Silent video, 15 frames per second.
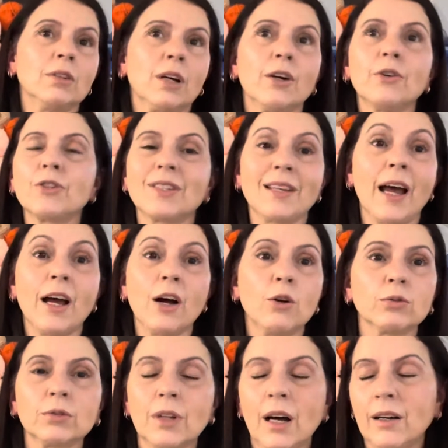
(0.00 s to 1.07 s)

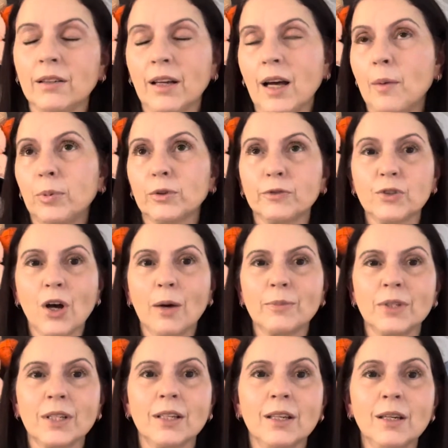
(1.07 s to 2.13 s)
sale a couple of
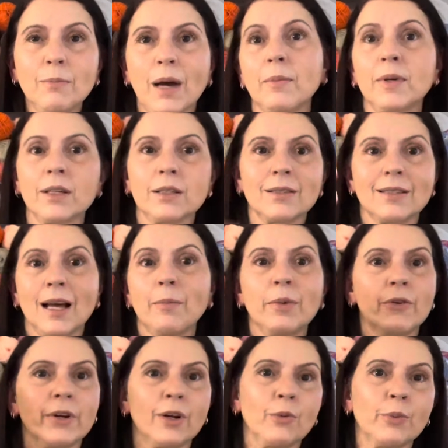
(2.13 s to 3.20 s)
times a year, maybe a
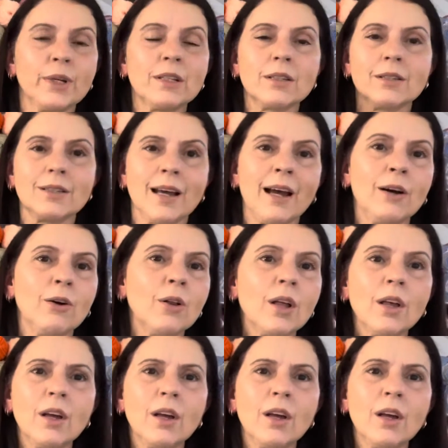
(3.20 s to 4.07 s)
summer and a winter sale,